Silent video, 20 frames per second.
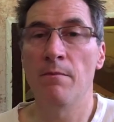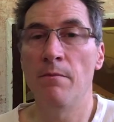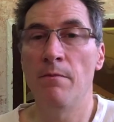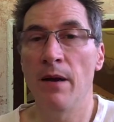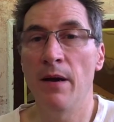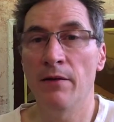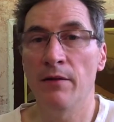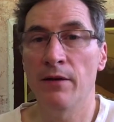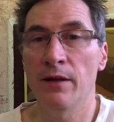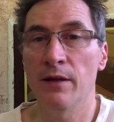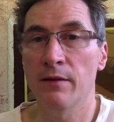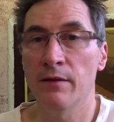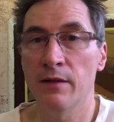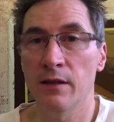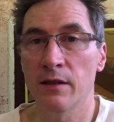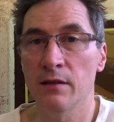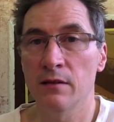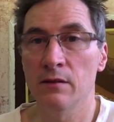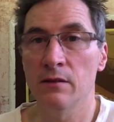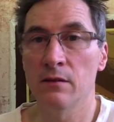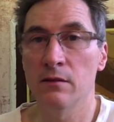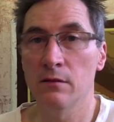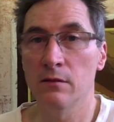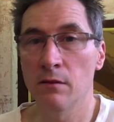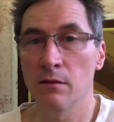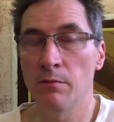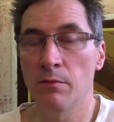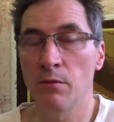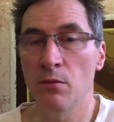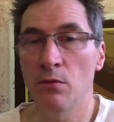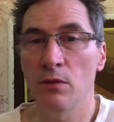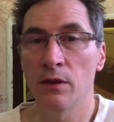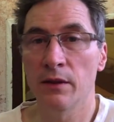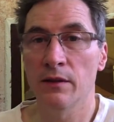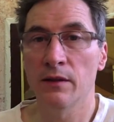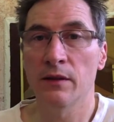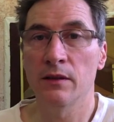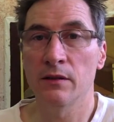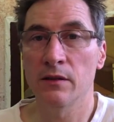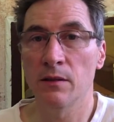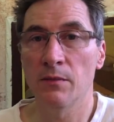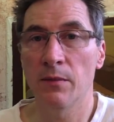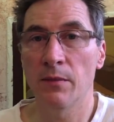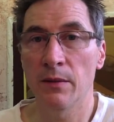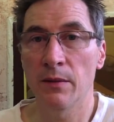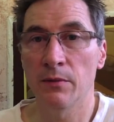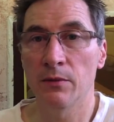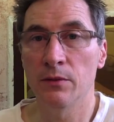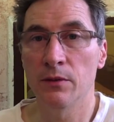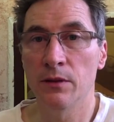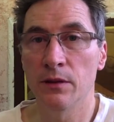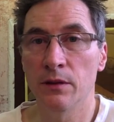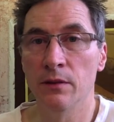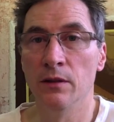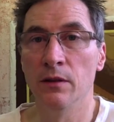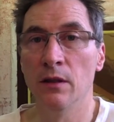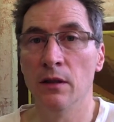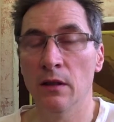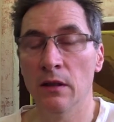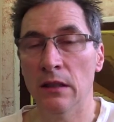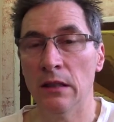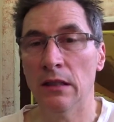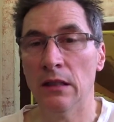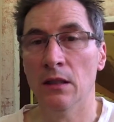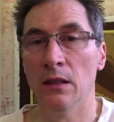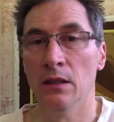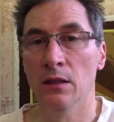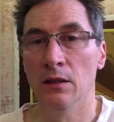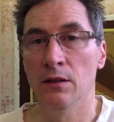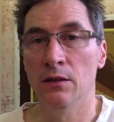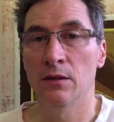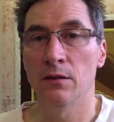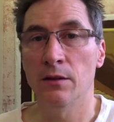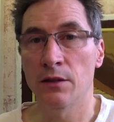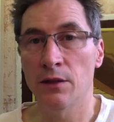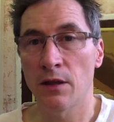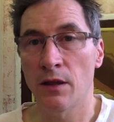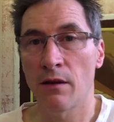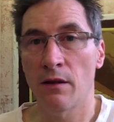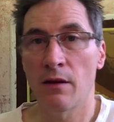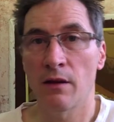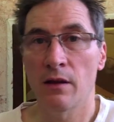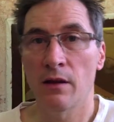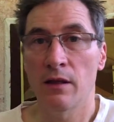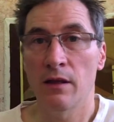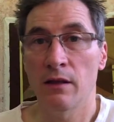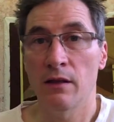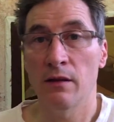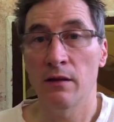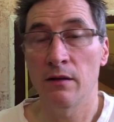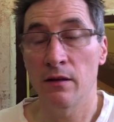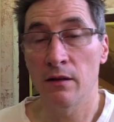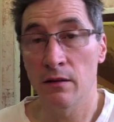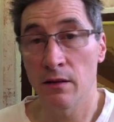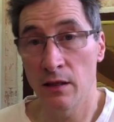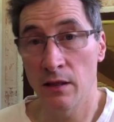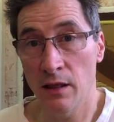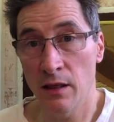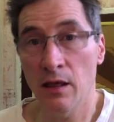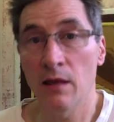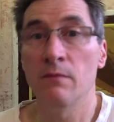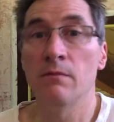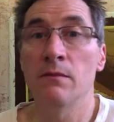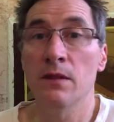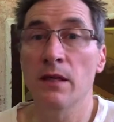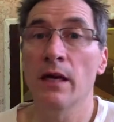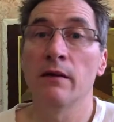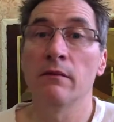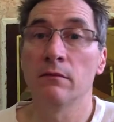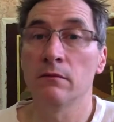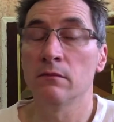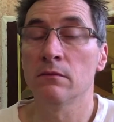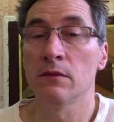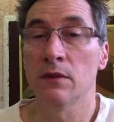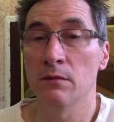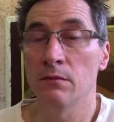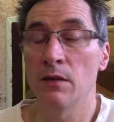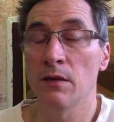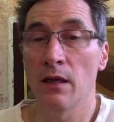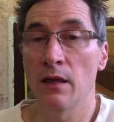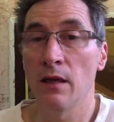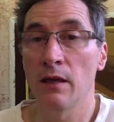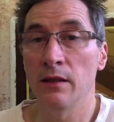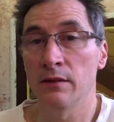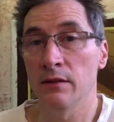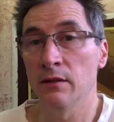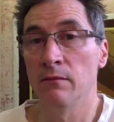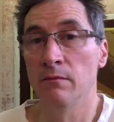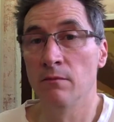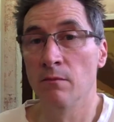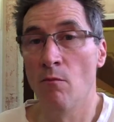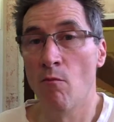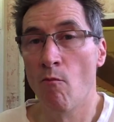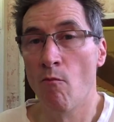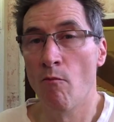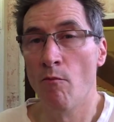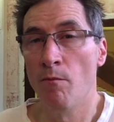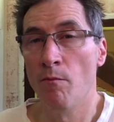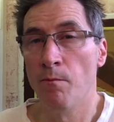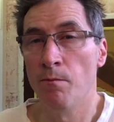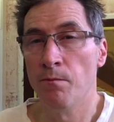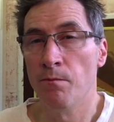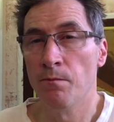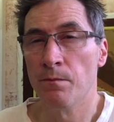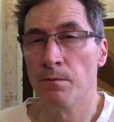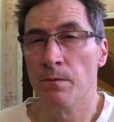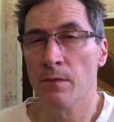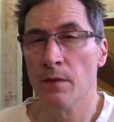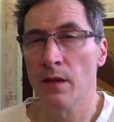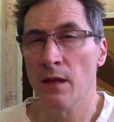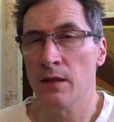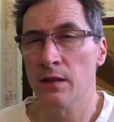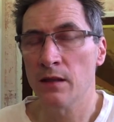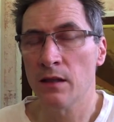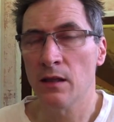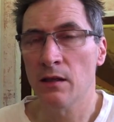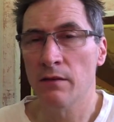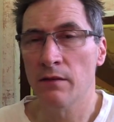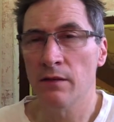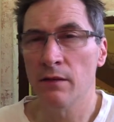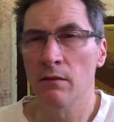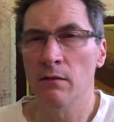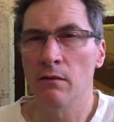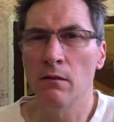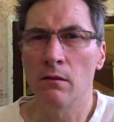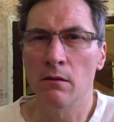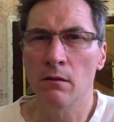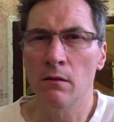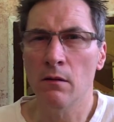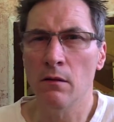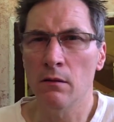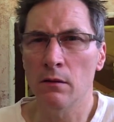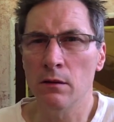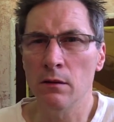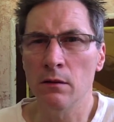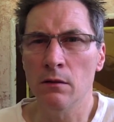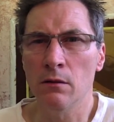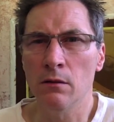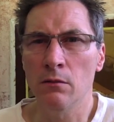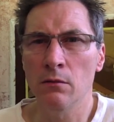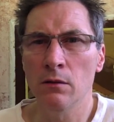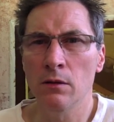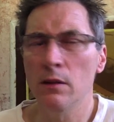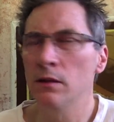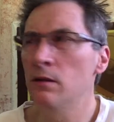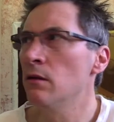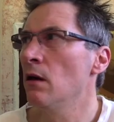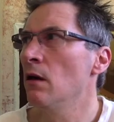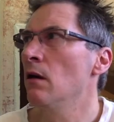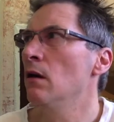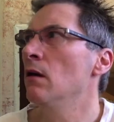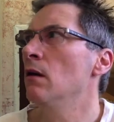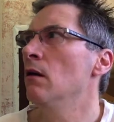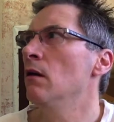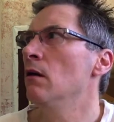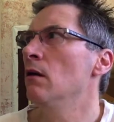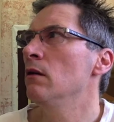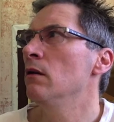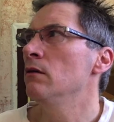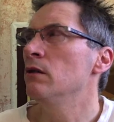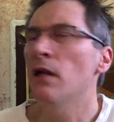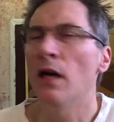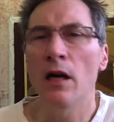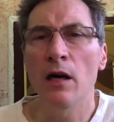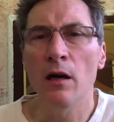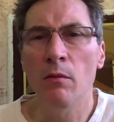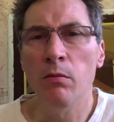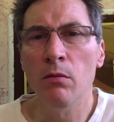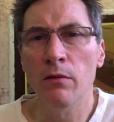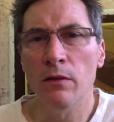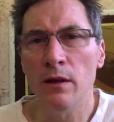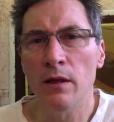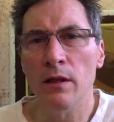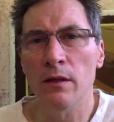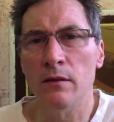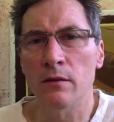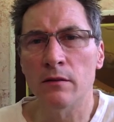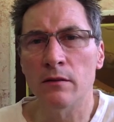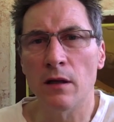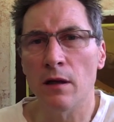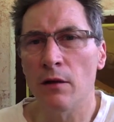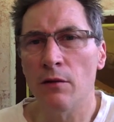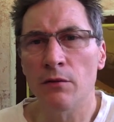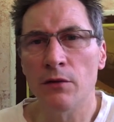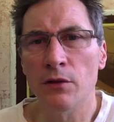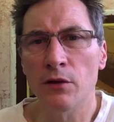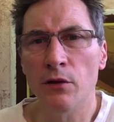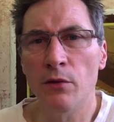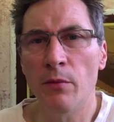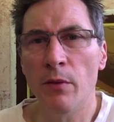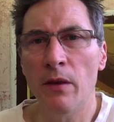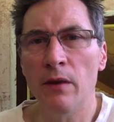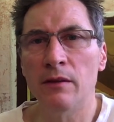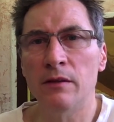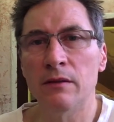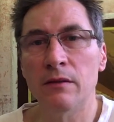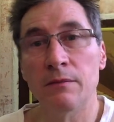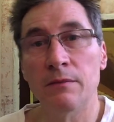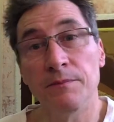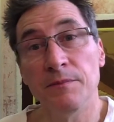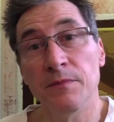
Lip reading: burying things, appalling things that people do to each other, and it comes out later. That's kind of thing. Oh gosh, you've got all these terrible things going on in your mind.